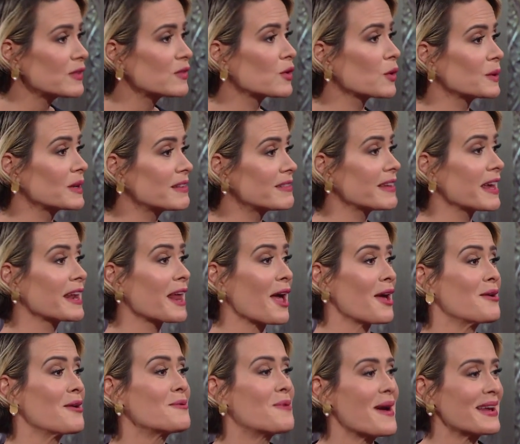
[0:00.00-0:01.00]
So instead,
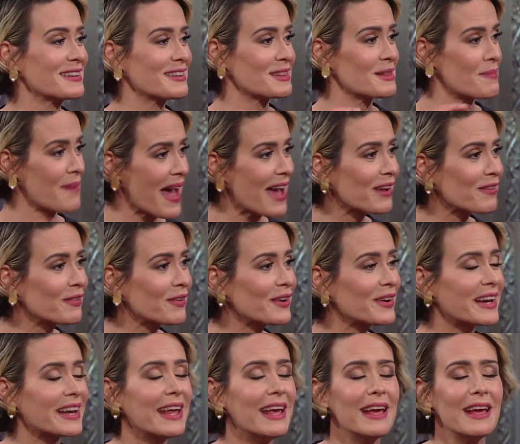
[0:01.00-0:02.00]
I went to the back of her
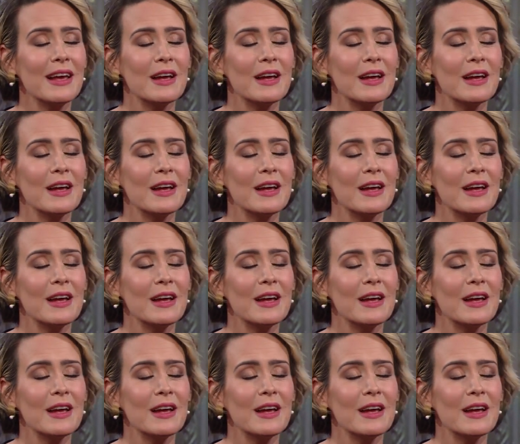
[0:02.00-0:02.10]
and